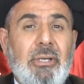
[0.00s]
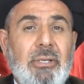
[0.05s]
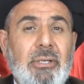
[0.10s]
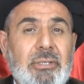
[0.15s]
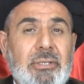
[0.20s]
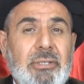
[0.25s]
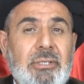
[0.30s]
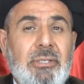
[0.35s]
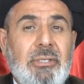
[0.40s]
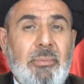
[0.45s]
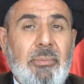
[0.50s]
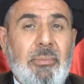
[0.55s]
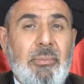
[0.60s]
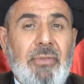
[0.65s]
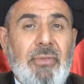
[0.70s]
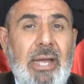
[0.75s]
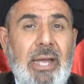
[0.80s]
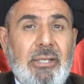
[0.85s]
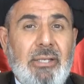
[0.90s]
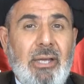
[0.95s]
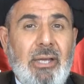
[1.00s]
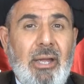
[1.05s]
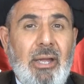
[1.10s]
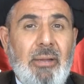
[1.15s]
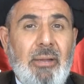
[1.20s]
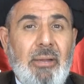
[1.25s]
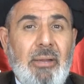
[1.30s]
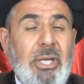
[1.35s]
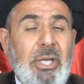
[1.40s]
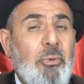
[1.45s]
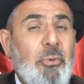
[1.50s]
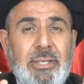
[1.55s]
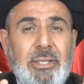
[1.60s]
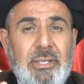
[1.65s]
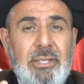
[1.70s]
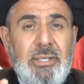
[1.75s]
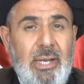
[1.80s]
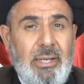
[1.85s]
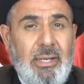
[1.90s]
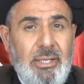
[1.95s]
system of that time. In one
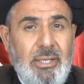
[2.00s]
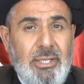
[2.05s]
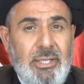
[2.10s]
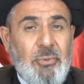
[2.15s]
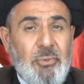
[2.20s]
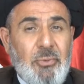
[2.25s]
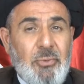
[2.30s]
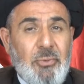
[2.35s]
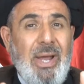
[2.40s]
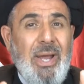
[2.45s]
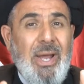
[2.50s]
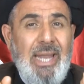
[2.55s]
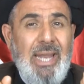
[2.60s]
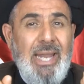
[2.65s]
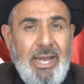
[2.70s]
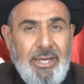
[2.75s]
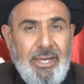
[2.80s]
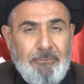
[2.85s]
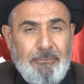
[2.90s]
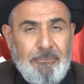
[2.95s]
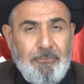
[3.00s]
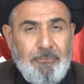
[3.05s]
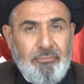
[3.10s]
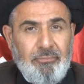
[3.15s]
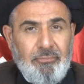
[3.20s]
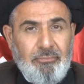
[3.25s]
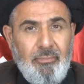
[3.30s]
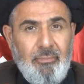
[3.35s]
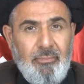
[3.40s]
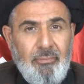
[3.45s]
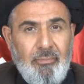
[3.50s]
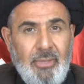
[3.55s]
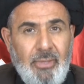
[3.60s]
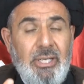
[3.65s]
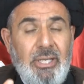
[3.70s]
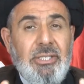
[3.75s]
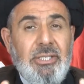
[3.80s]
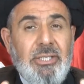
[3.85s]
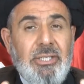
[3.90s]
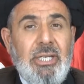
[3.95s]
sentence, one line.
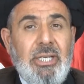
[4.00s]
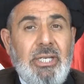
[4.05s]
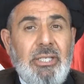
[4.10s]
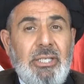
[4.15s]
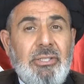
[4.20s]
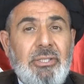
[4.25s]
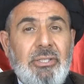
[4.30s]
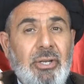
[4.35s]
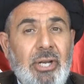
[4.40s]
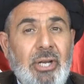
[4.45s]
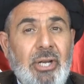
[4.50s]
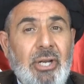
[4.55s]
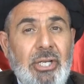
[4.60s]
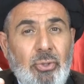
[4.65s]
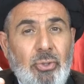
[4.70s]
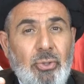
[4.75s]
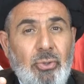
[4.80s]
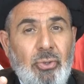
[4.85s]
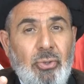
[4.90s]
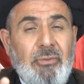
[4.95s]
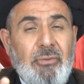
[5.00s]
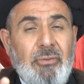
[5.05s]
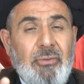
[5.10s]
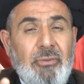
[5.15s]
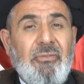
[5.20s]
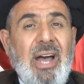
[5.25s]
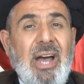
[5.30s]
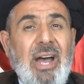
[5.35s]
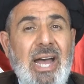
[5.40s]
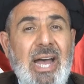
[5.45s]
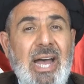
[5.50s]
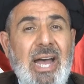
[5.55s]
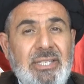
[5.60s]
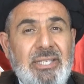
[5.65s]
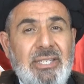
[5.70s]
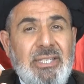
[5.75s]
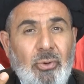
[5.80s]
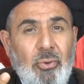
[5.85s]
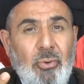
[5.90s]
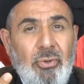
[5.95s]
Yazid rajulun
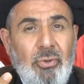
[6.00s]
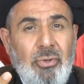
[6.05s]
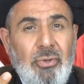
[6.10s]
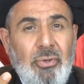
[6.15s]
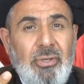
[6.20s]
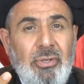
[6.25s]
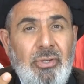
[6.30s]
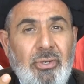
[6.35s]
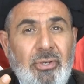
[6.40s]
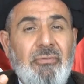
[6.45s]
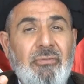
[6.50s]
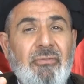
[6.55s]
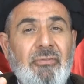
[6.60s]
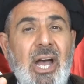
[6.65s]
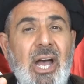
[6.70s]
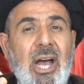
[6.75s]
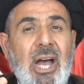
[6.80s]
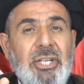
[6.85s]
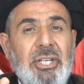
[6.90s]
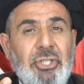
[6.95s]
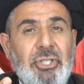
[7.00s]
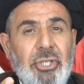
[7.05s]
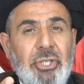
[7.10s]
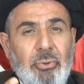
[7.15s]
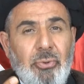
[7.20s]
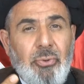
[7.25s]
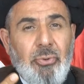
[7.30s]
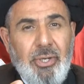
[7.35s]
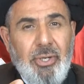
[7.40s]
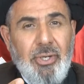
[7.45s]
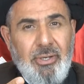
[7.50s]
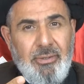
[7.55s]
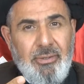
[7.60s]
fasiqun fajirun.